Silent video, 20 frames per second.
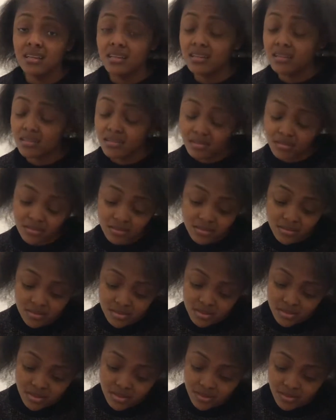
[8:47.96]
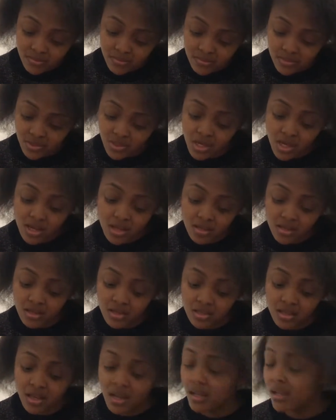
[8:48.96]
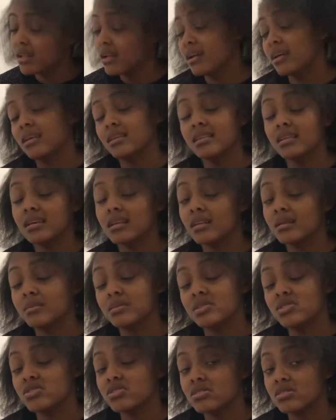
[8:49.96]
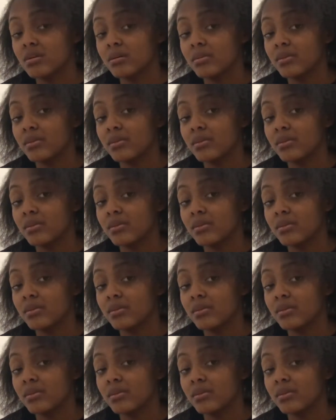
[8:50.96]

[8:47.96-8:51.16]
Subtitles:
You know, so yeah, I think let me just stop.